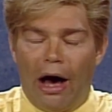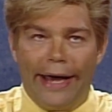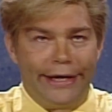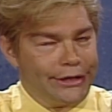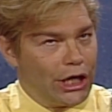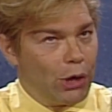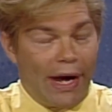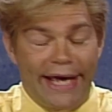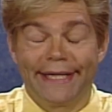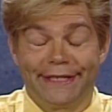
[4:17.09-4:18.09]
I don't know
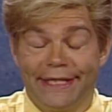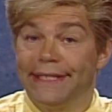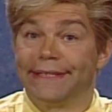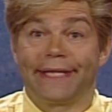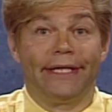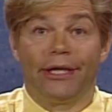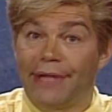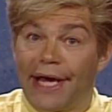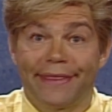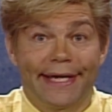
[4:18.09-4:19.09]
why I did this. I know
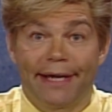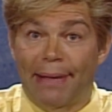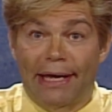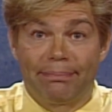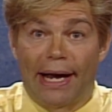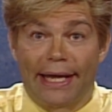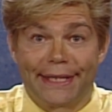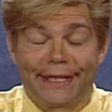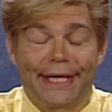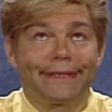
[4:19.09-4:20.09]
nothing about
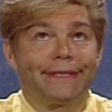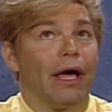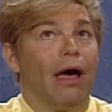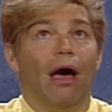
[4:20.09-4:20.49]
politics.